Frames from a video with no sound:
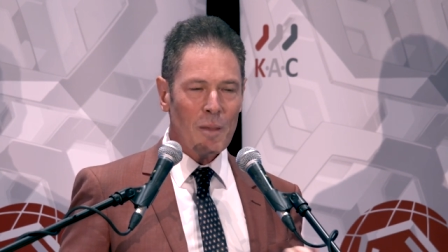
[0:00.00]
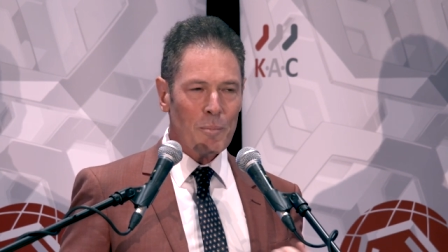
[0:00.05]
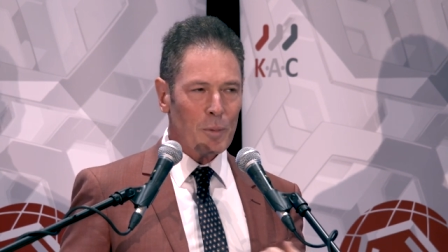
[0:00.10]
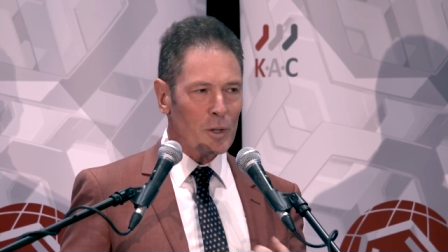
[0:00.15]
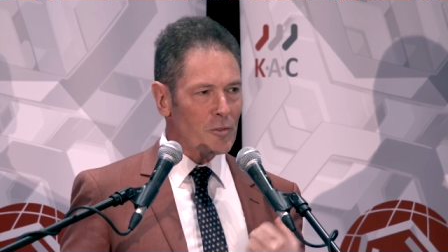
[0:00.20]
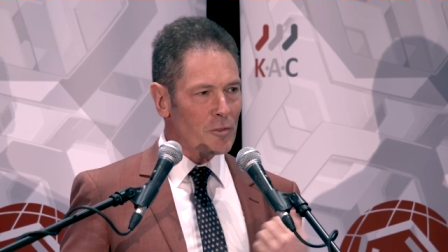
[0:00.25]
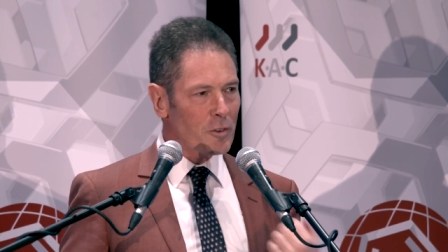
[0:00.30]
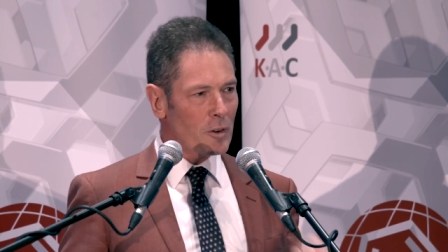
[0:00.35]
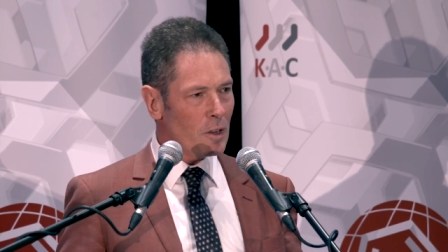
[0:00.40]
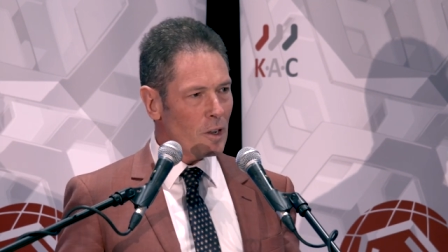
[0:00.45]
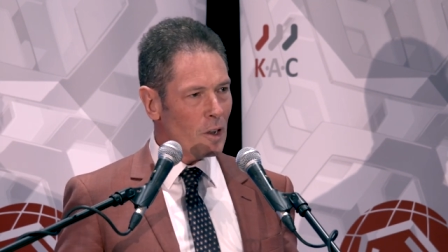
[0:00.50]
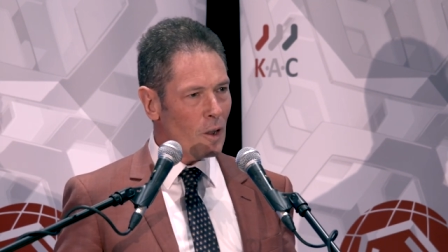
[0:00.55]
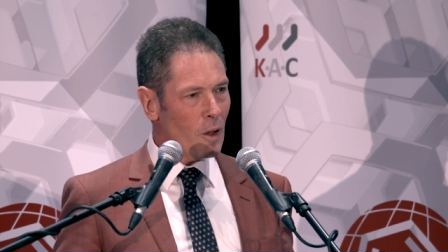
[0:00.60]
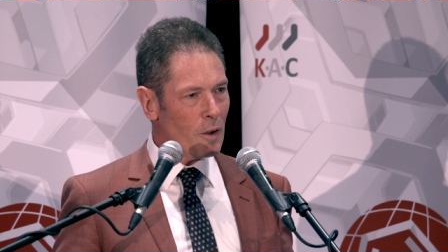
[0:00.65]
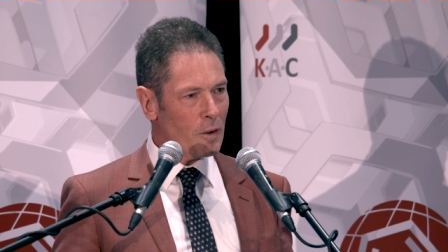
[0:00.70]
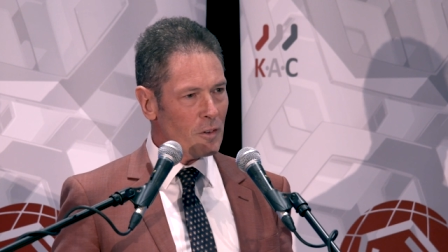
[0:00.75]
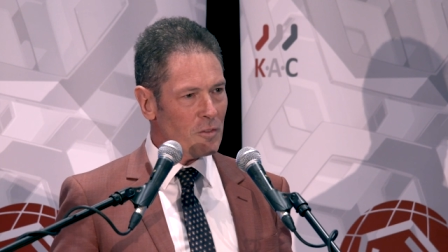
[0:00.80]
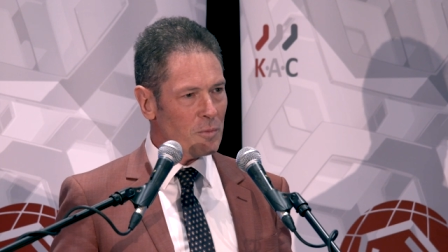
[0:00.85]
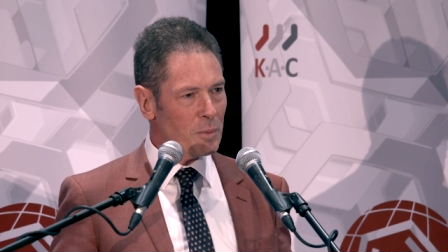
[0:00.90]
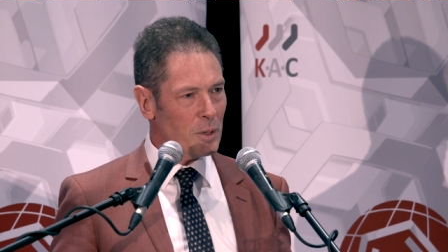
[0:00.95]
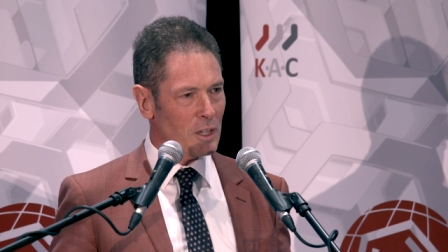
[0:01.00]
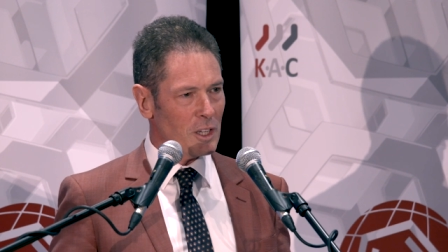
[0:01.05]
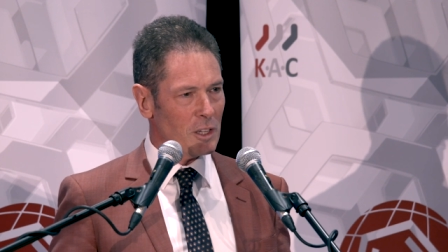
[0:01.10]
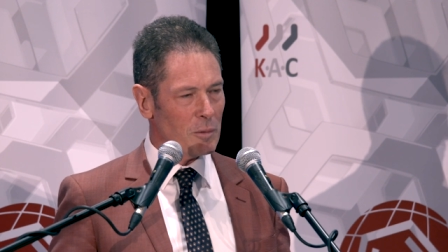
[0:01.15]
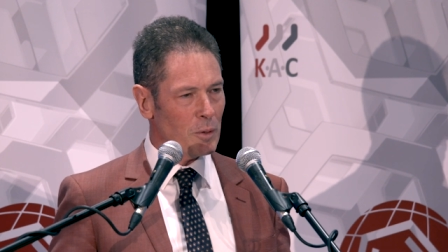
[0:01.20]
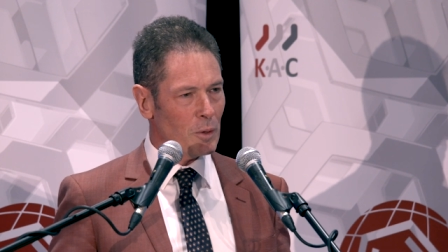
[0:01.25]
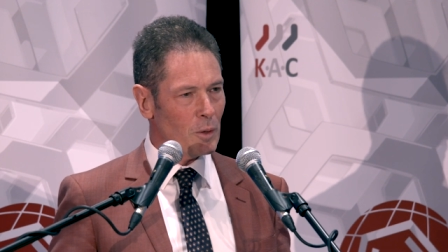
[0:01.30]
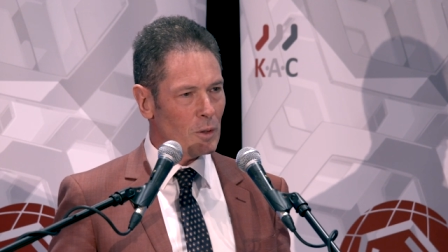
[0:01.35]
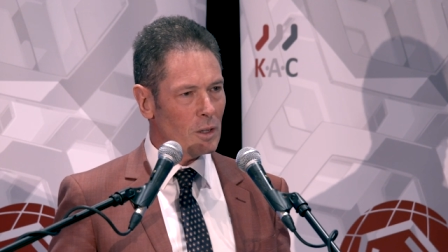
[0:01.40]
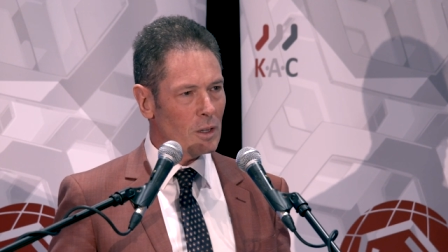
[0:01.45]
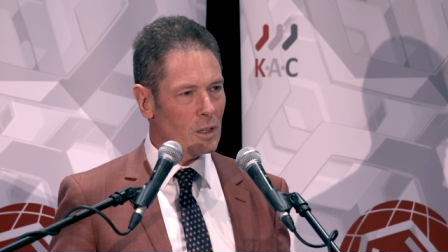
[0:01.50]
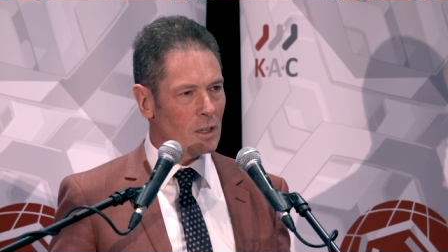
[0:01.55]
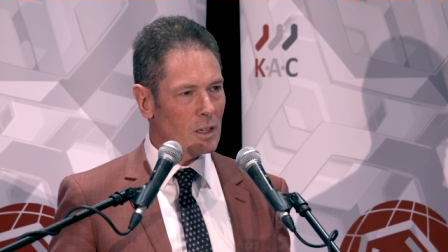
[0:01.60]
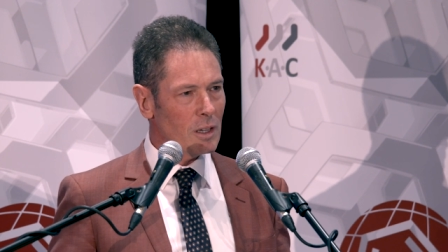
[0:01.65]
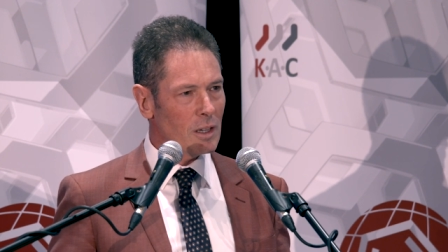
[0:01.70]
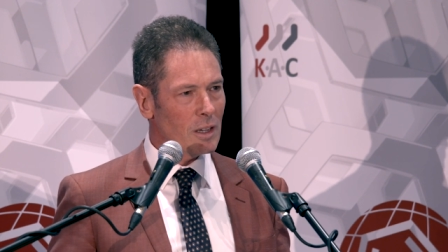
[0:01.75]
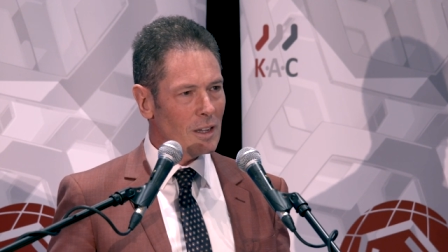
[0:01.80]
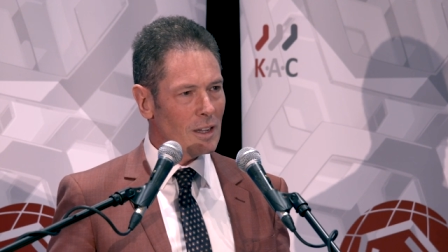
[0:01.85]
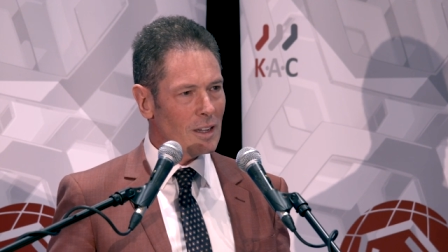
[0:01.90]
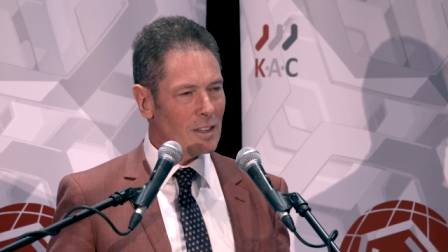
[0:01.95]
But for a lot of people,
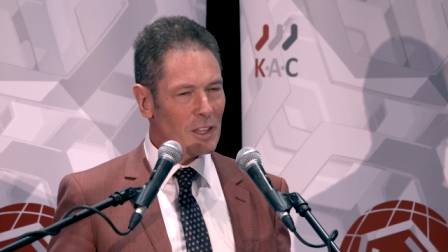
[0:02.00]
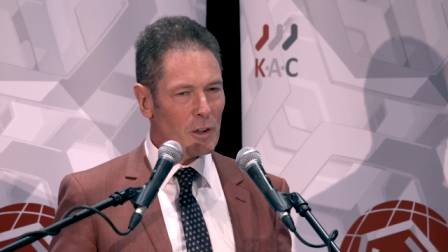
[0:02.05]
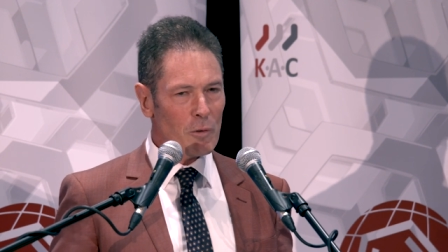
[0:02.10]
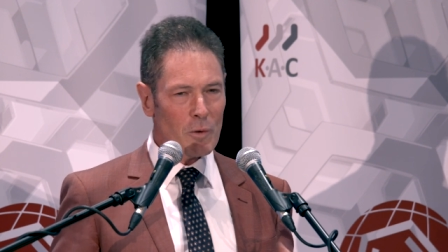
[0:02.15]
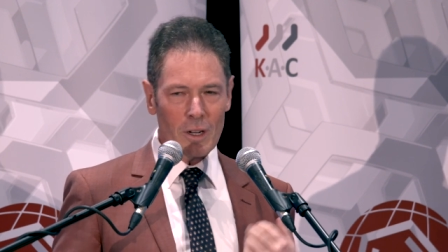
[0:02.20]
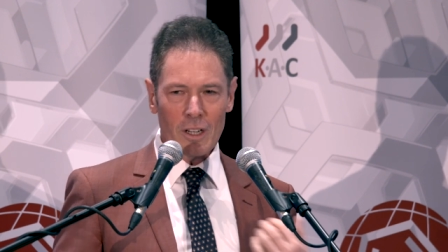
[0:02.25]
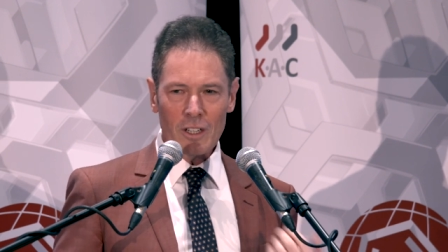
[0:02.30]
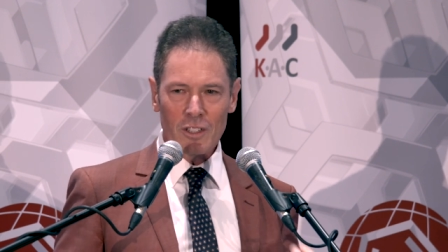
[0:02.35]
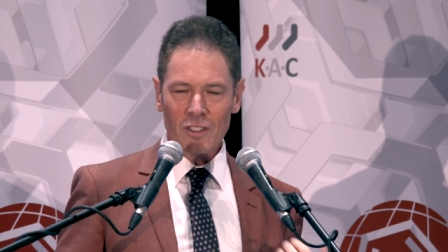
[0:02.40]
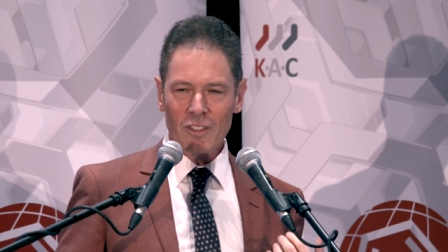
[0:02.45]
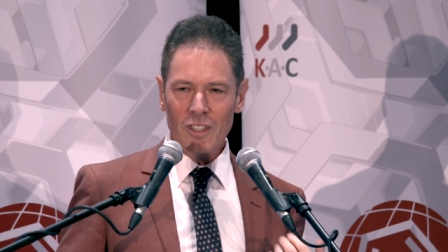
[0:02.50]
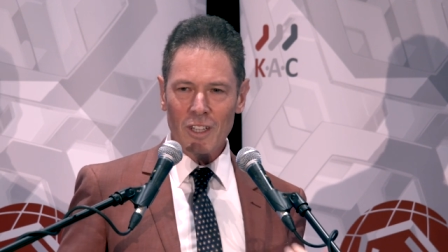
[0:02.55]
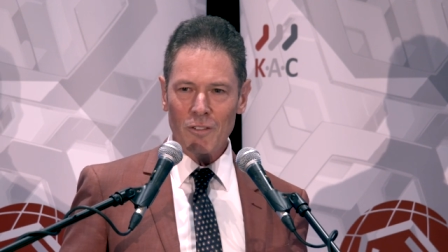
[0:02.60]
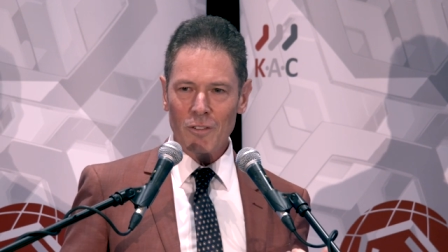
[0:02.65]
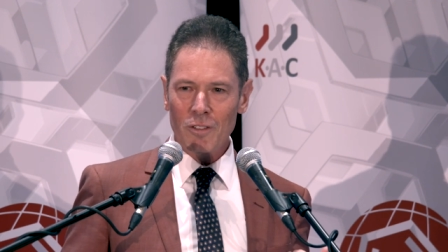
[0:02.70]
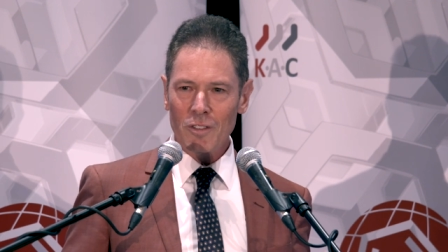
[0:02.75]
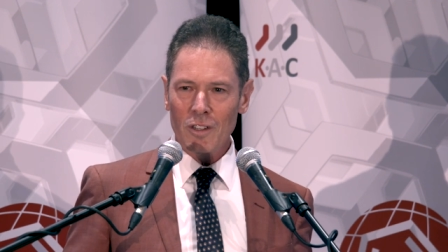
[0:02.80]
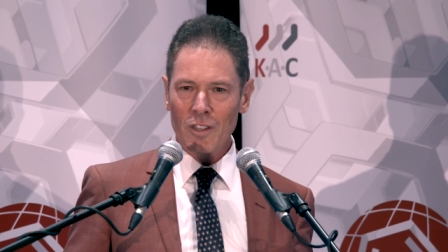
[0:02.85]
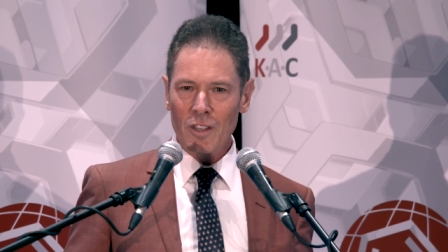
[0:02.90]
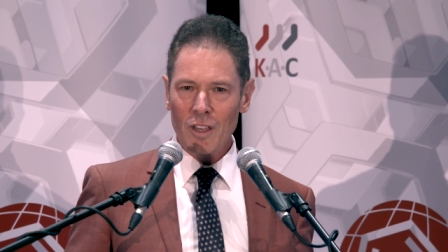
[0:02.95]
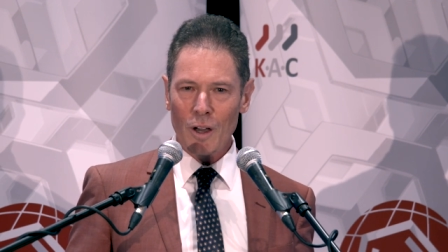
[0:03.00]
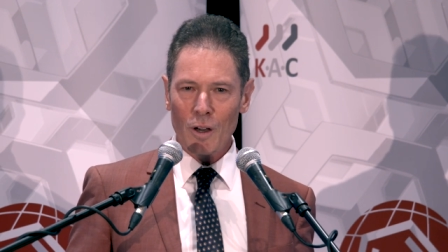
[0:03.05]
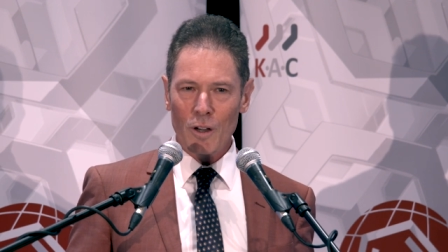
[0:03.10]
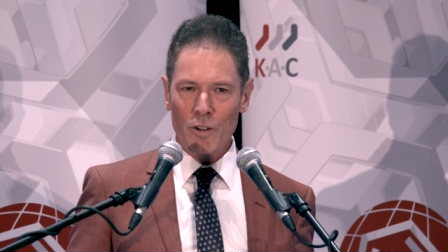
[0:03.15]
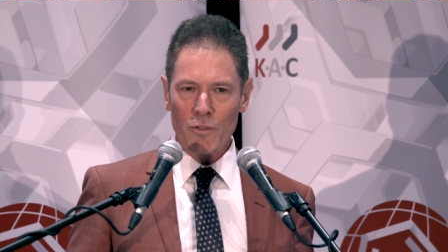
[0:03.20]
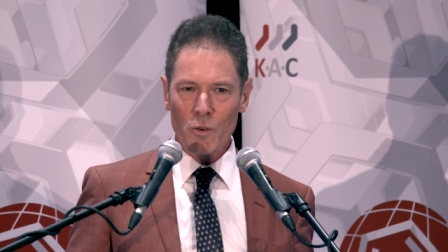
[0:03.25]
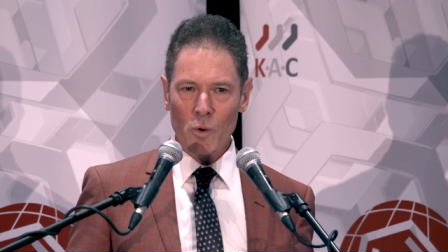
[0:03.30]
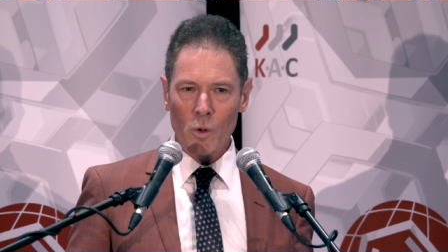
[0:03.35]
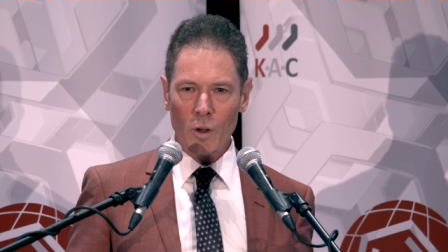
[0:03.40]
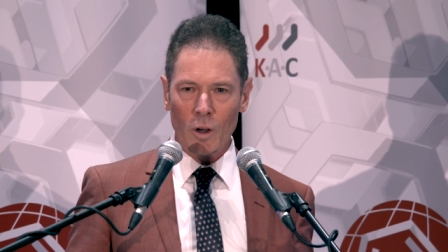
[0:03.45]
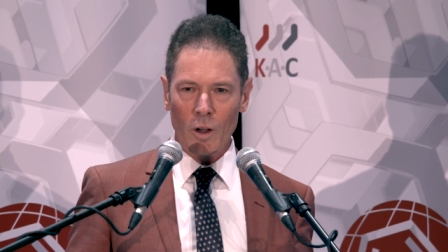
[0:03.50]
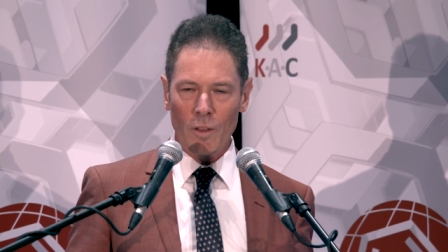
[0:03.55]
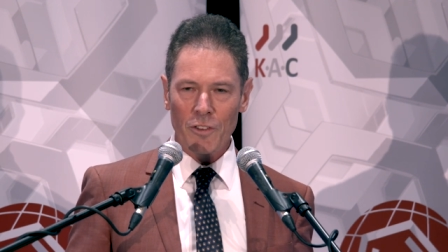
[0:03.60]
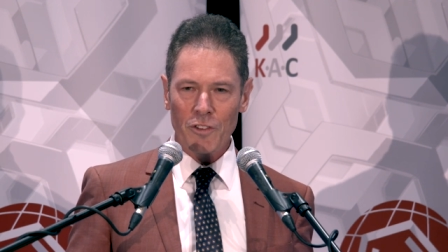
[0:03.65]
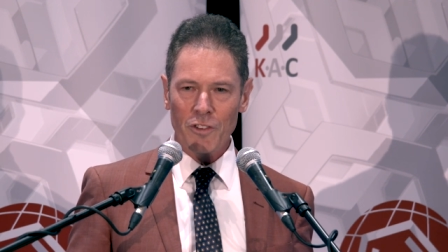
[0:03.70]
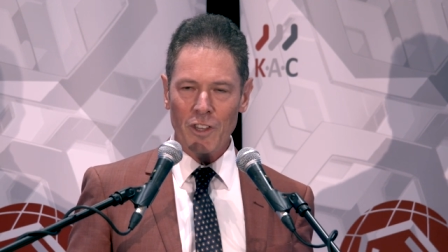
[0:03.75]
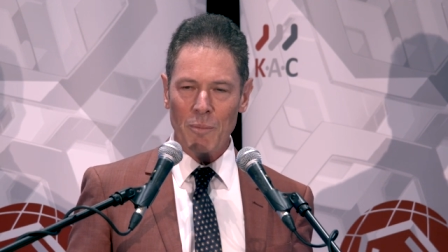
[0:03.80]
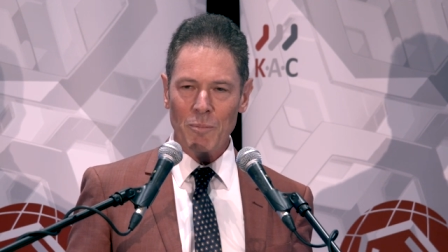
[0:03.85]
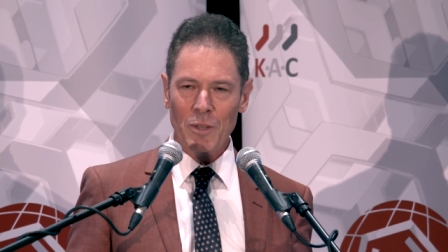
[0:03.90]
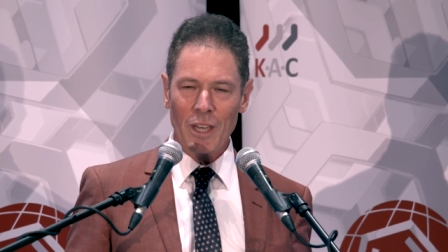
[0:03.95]
they're really just interested in the overall
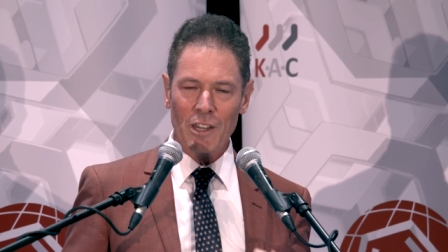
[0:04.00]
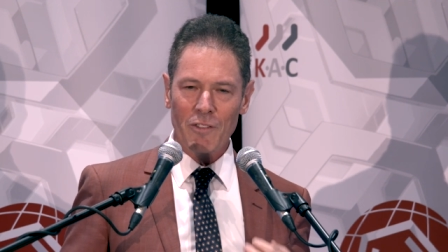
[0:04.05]
concept.